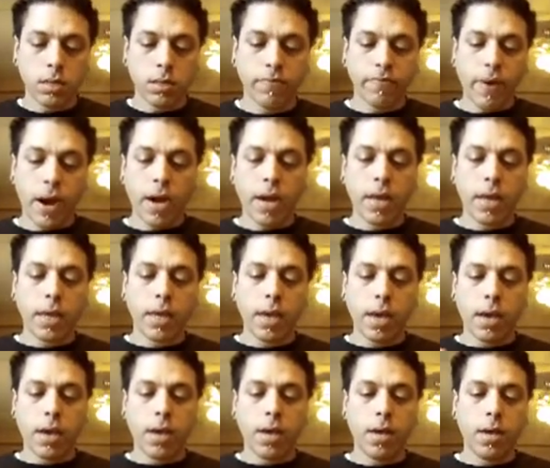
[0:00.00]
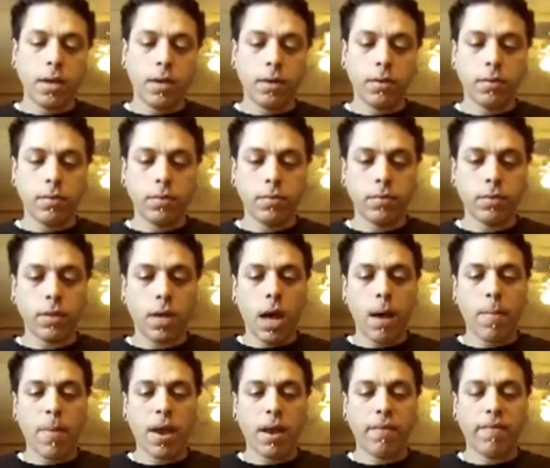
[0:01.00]
fighting and
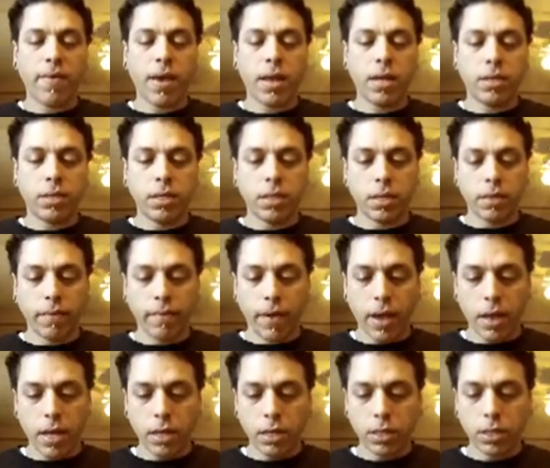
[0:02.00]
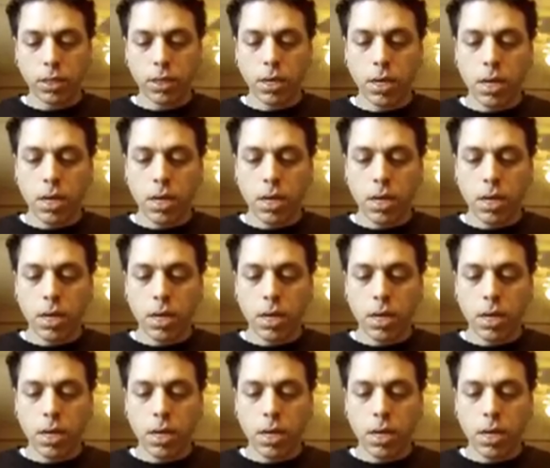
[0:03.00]
combat advantage, disadvantage.